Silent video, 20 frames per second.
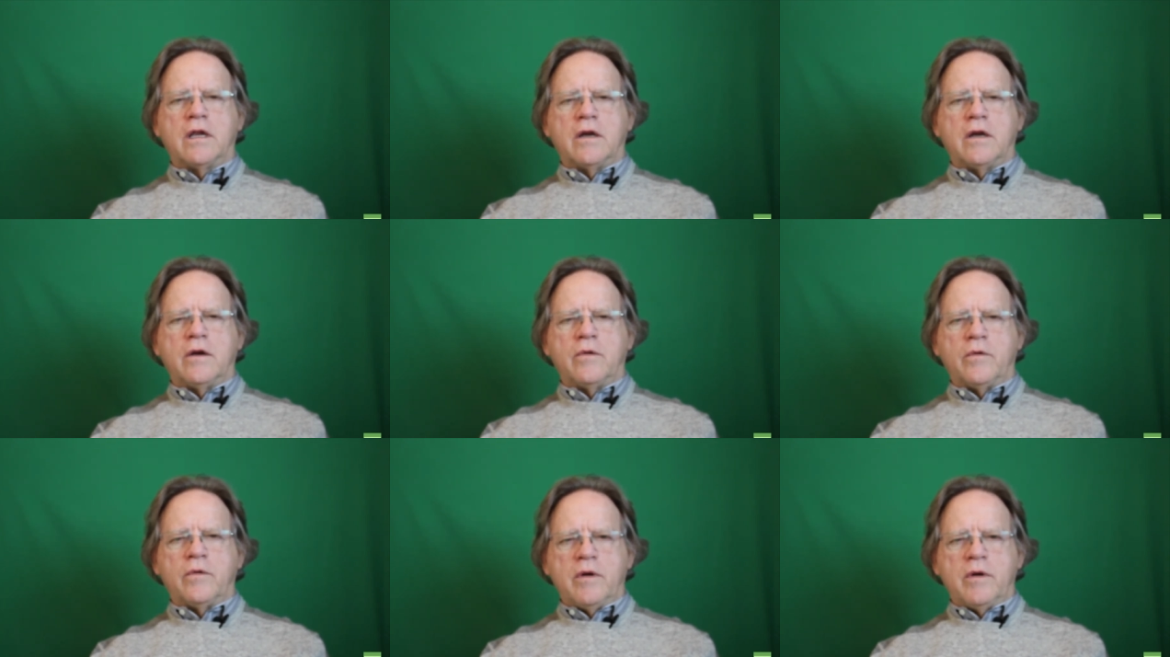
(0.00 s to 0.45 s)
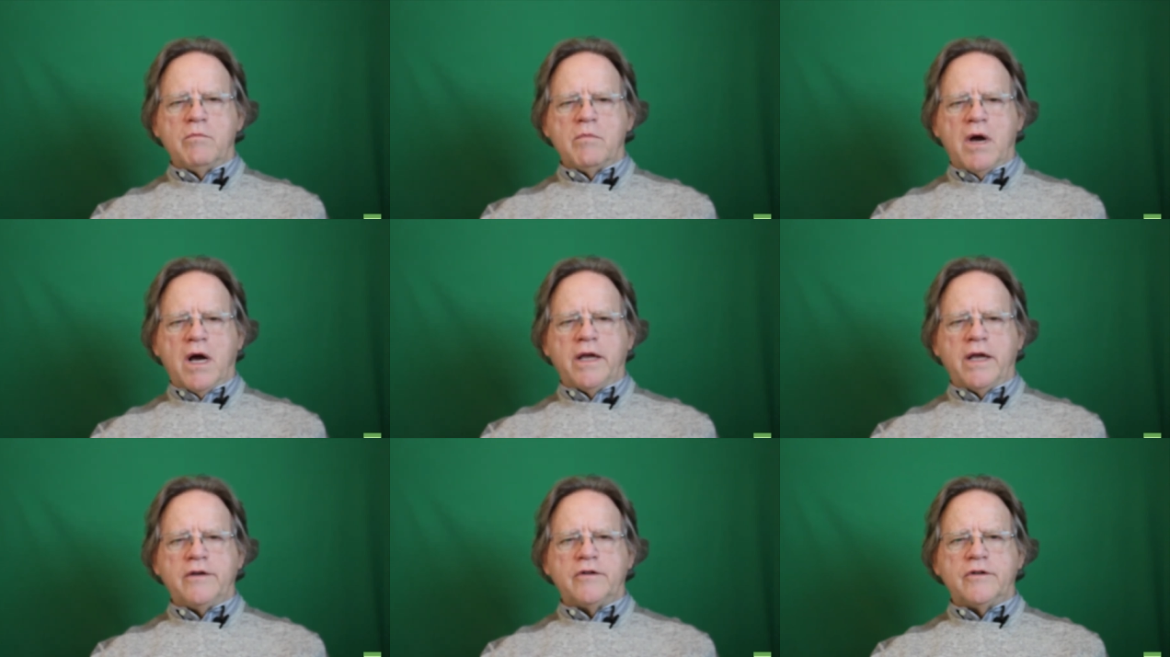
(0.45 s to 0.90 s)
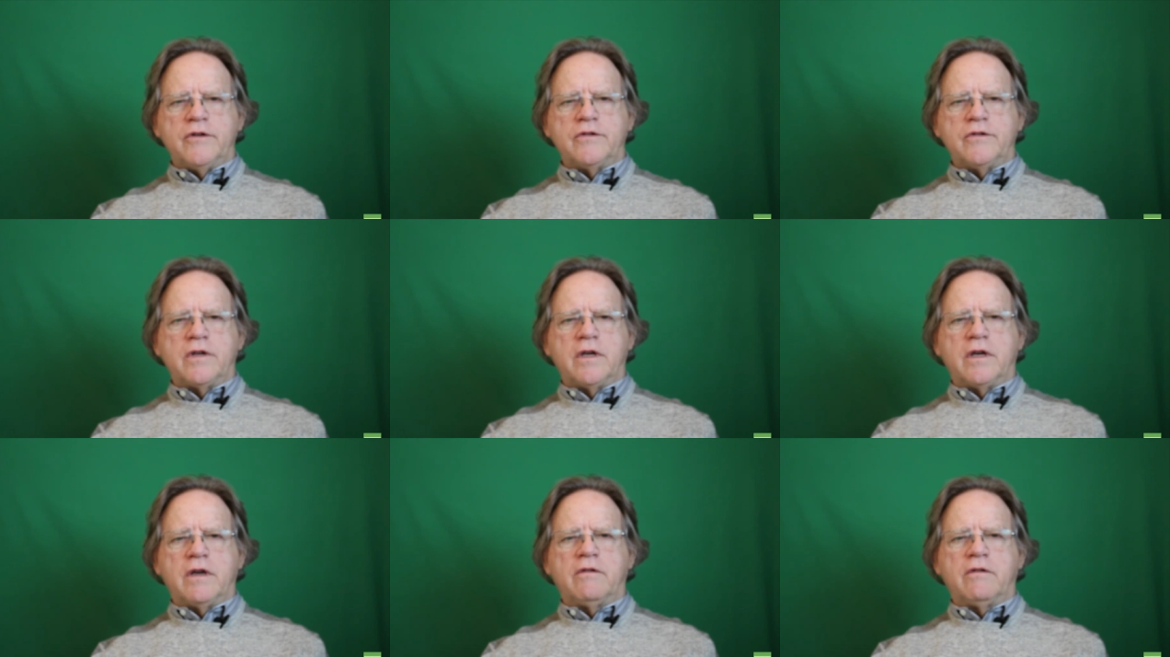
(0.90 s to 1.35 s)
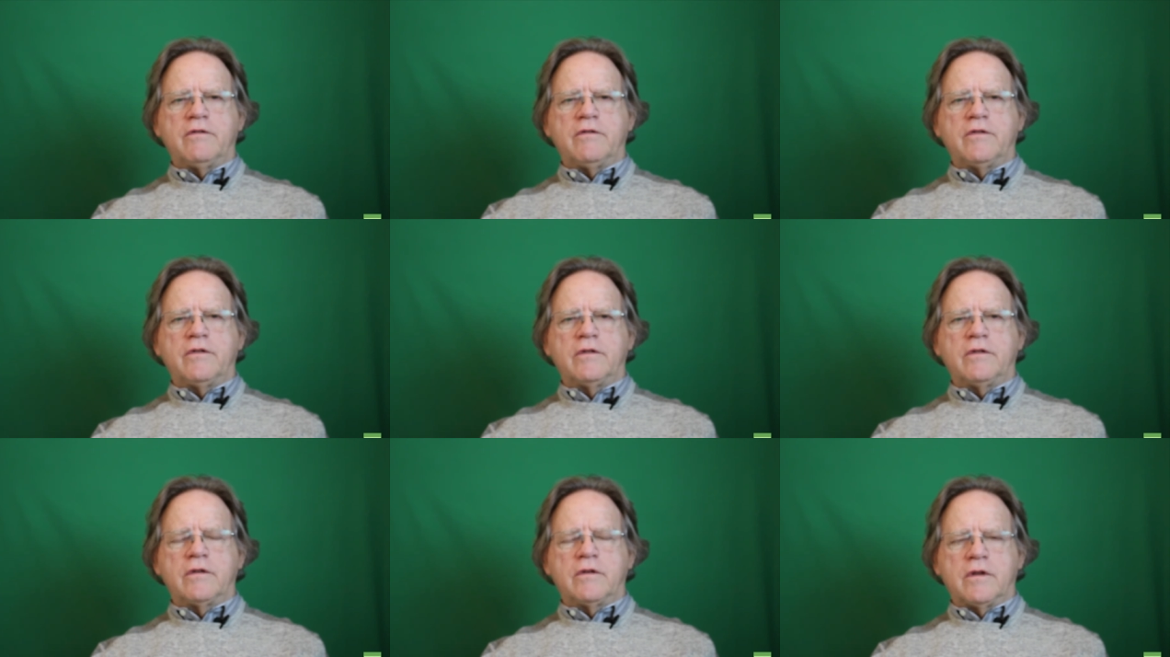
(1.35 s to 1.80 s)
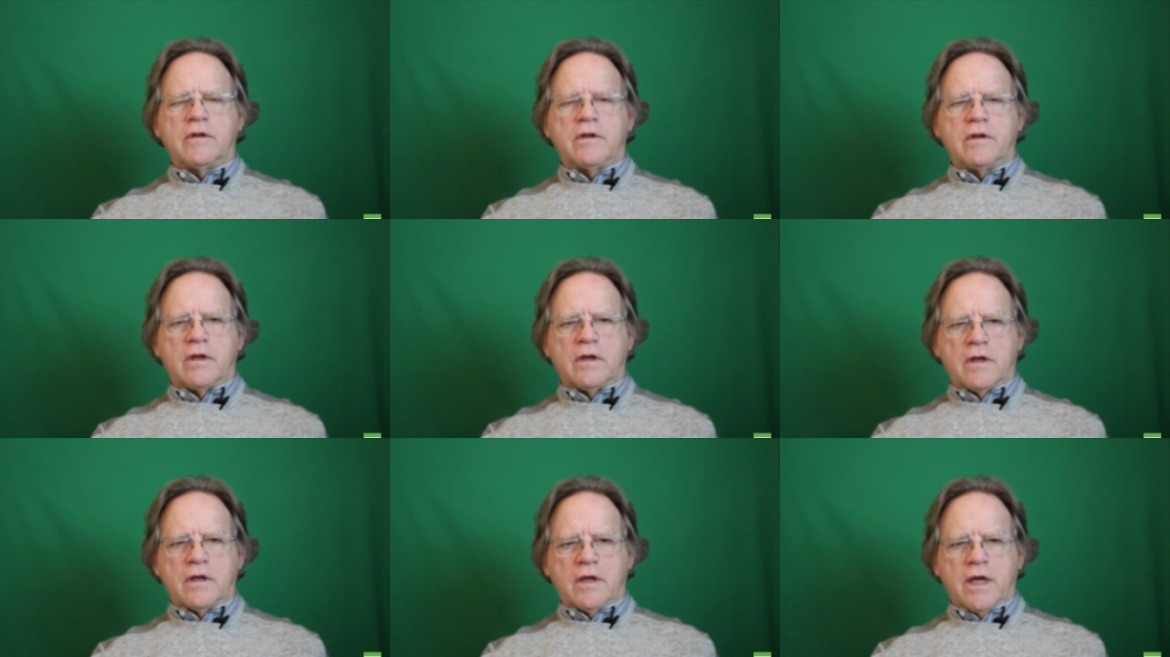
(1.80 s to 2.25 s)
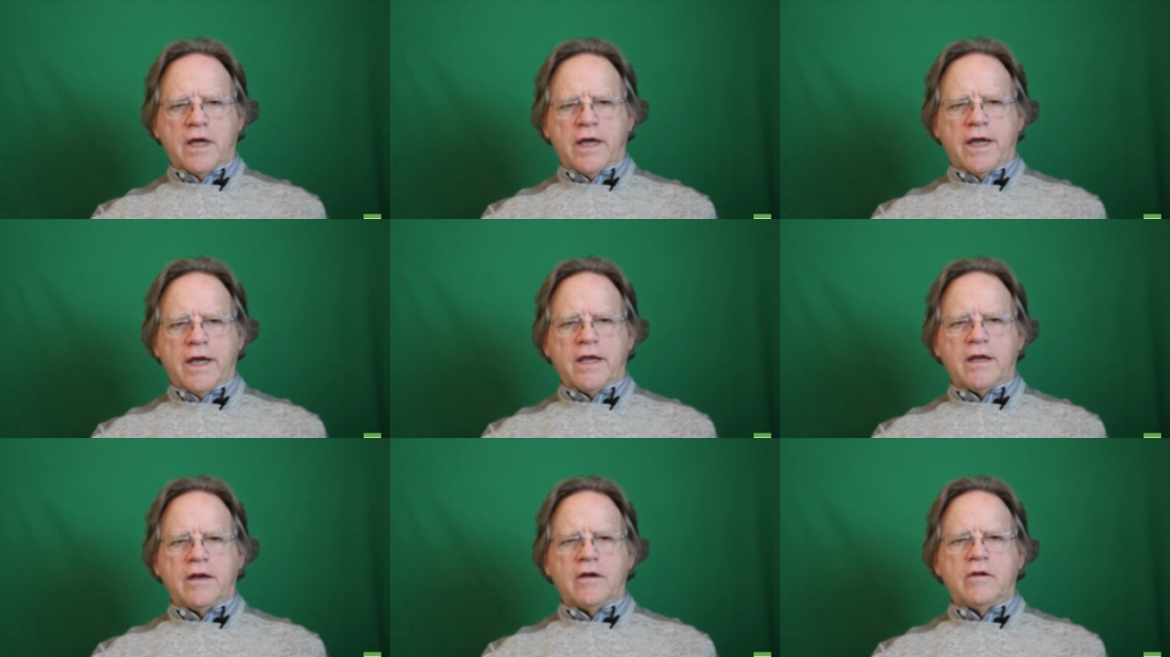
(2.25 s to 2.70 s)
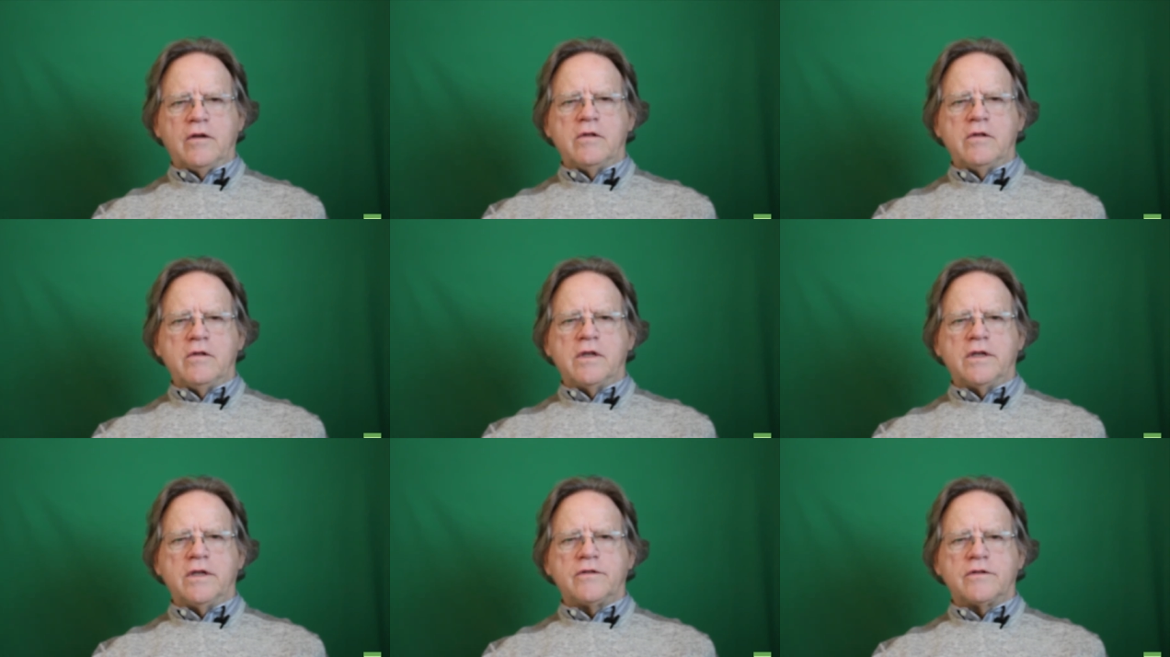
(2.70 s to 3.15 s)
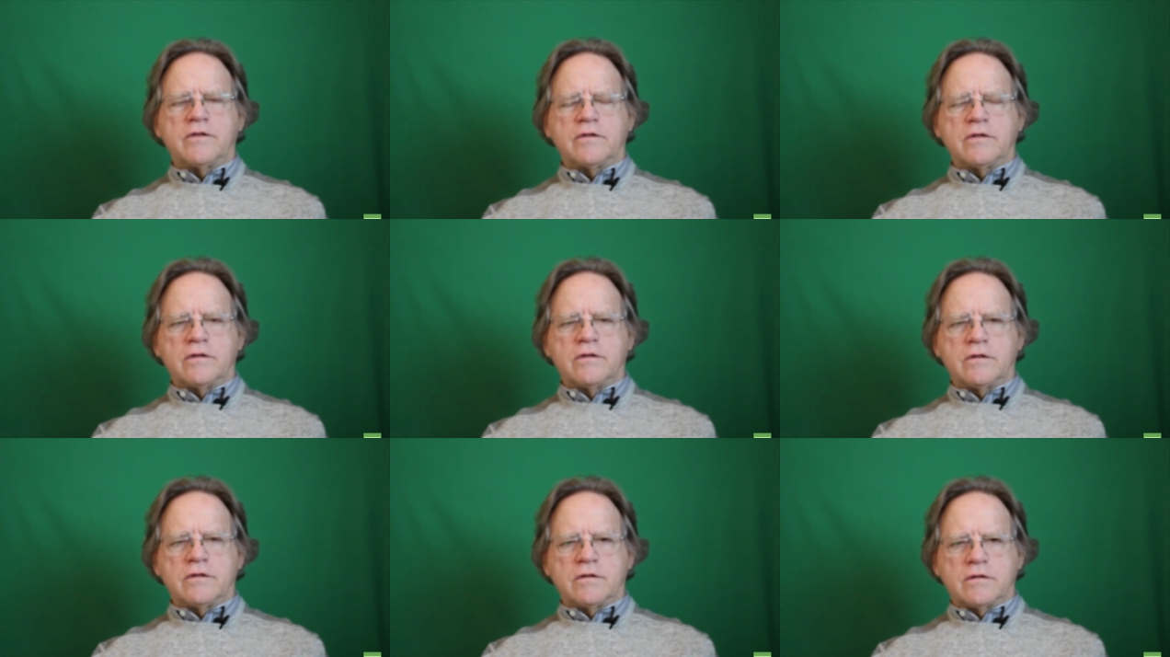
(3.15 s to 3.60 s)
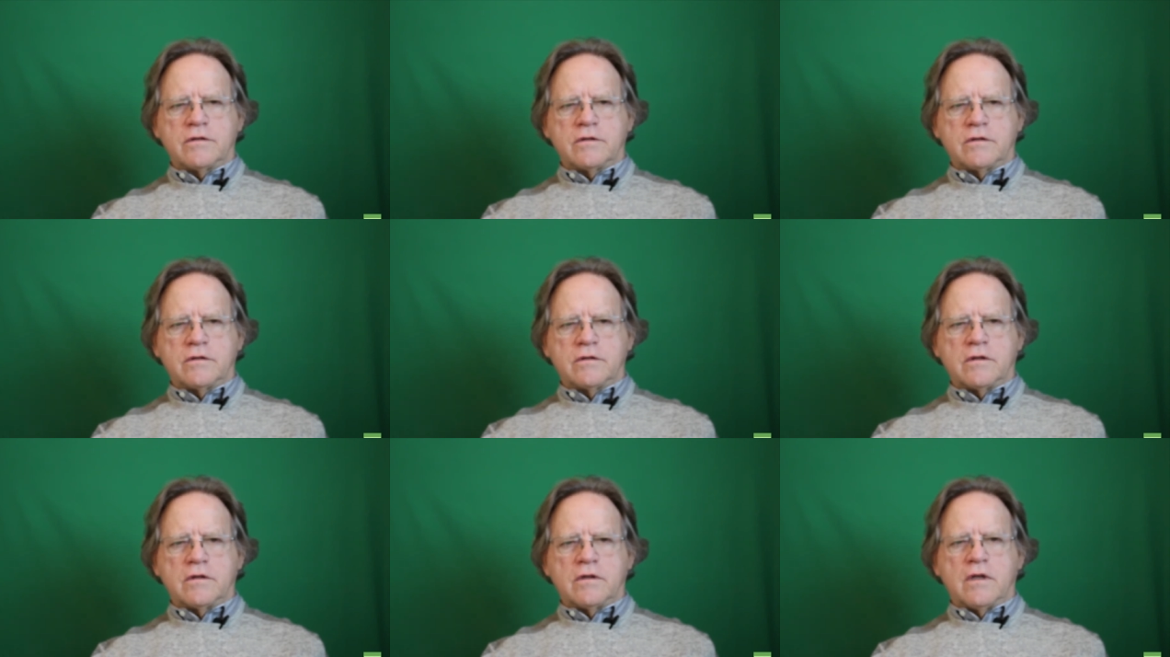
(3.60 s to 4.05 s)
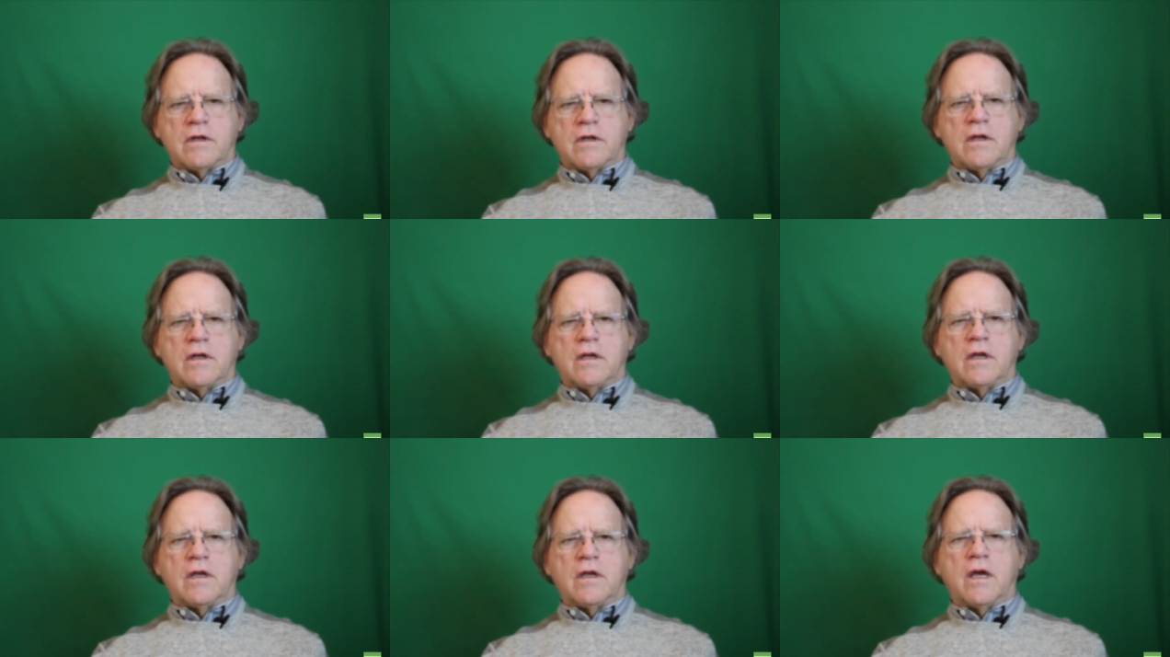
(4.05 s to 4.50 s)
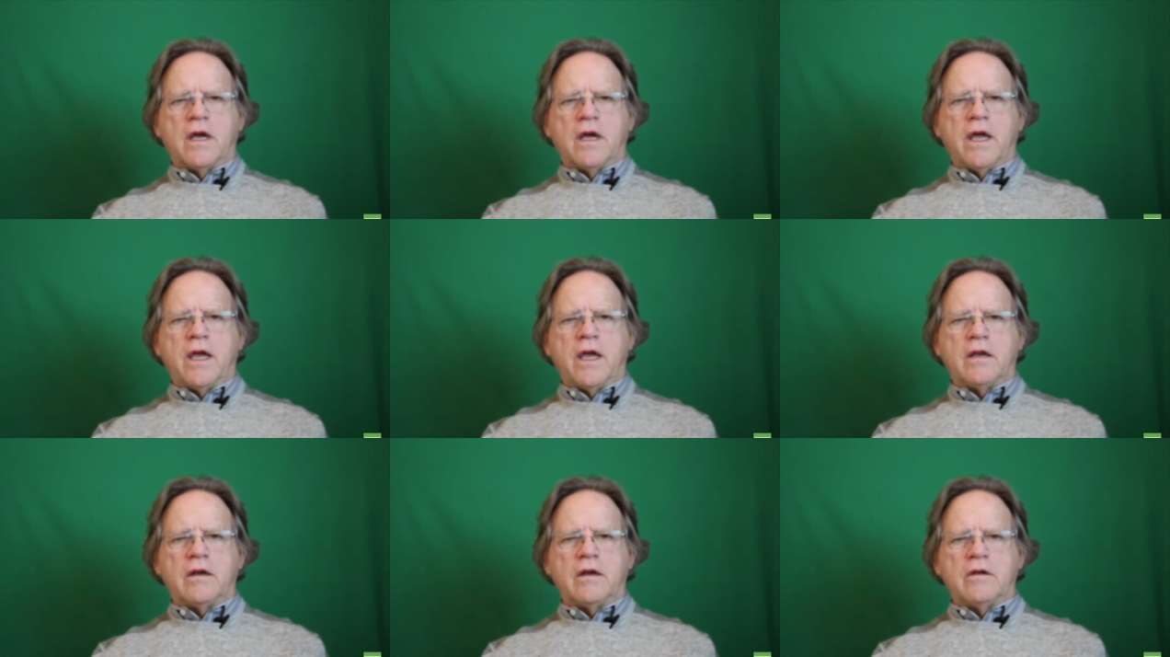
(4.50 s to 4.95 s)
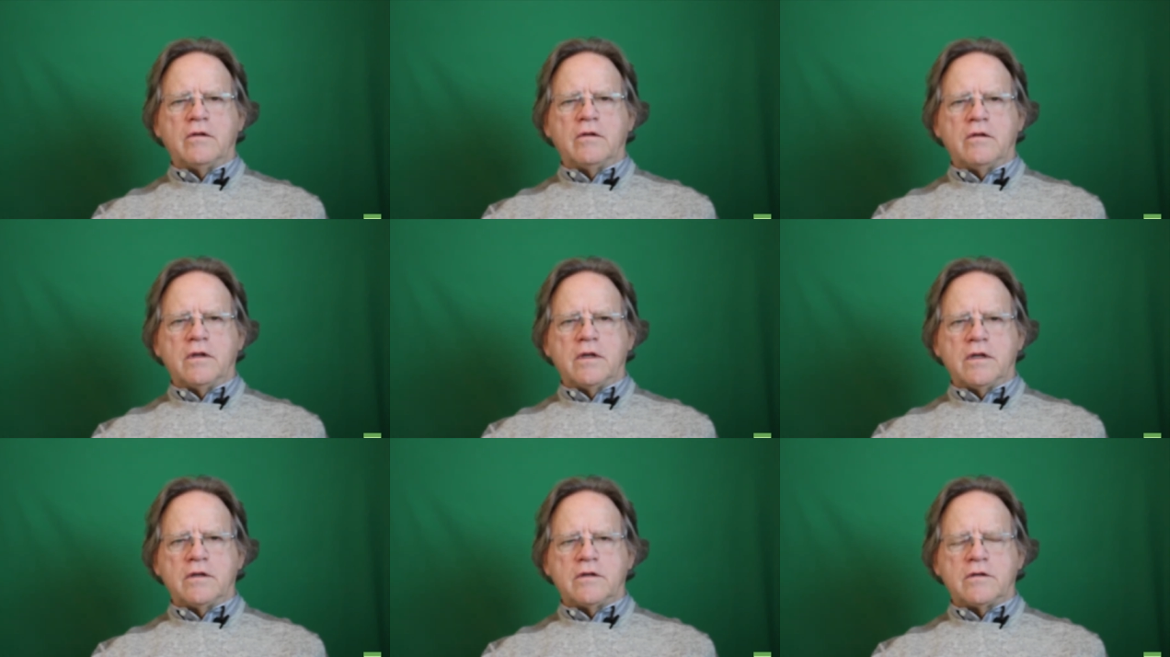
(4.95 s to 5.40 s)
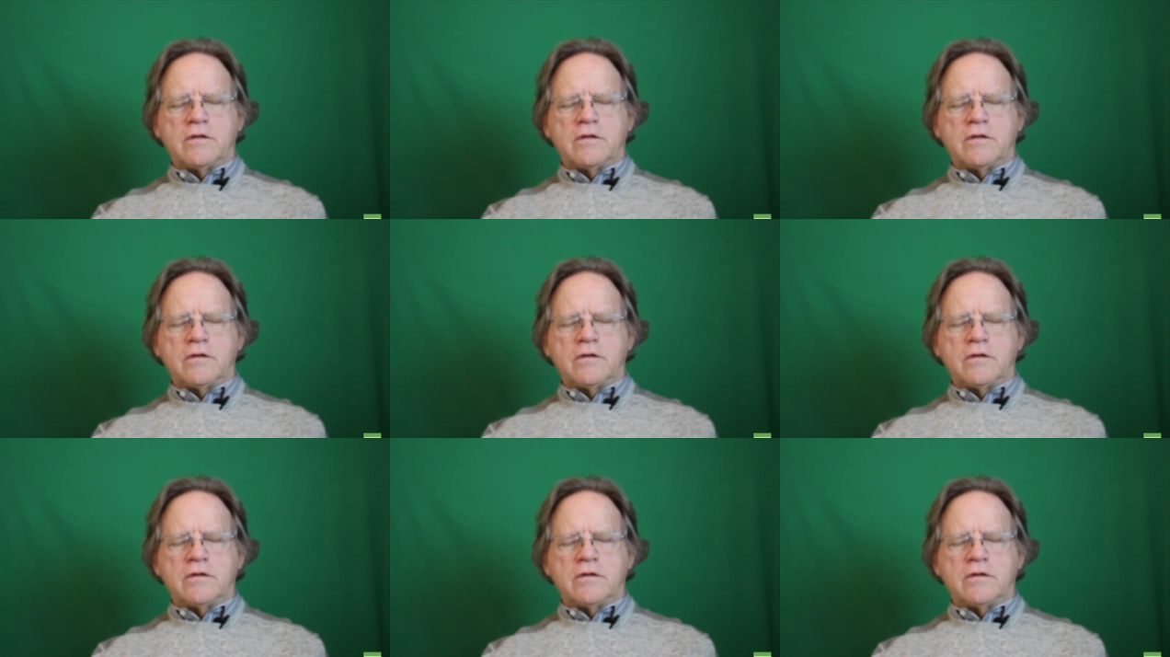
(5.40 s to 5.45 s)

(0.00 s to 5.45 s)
remind yourself, I can do this. I can do this.